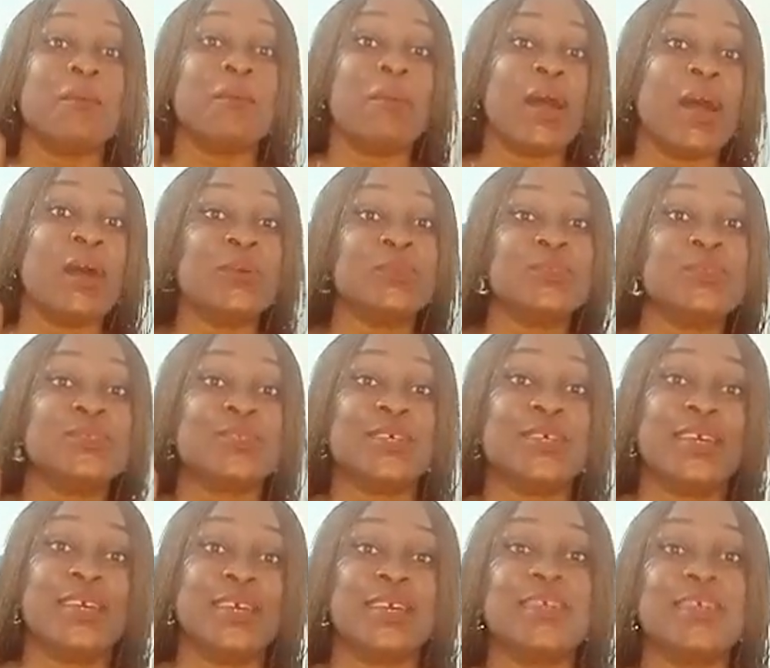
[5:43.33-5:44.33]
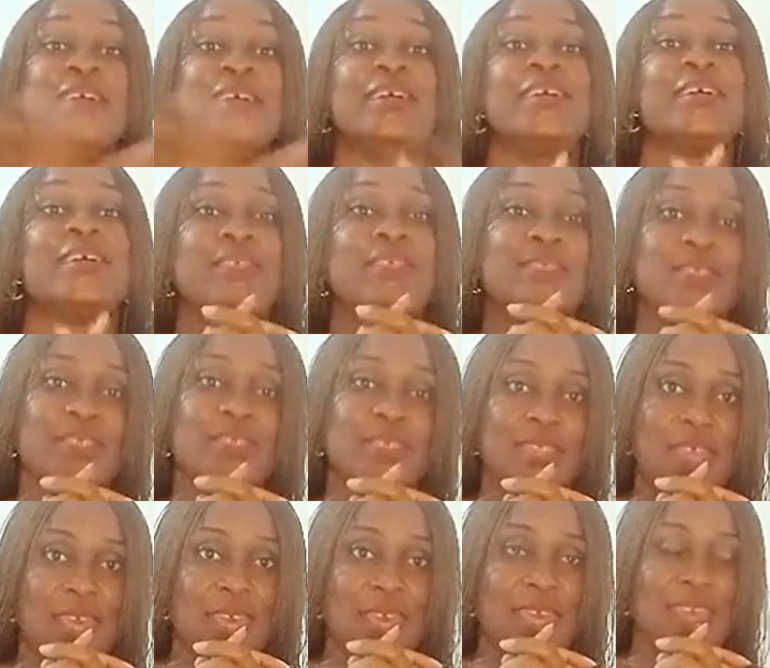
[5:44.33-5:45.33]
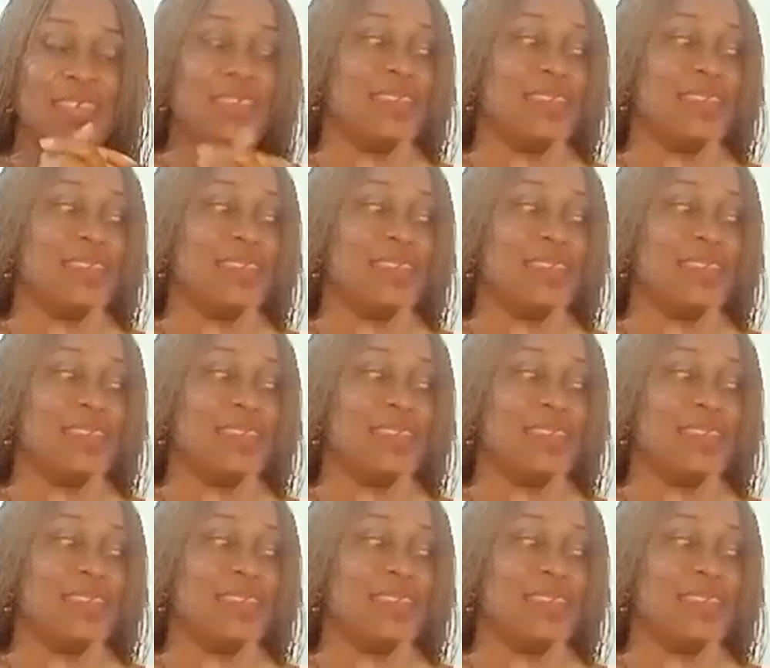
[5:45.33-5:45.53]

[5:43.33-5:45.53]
about today.